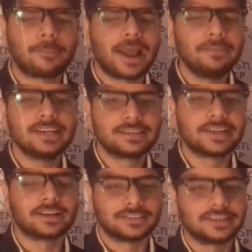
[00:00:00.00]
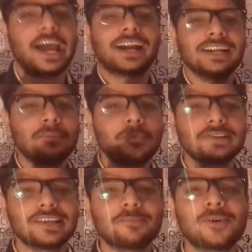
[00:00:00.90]
primary structure, directly
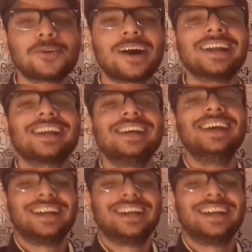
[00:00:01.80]
proportional for what?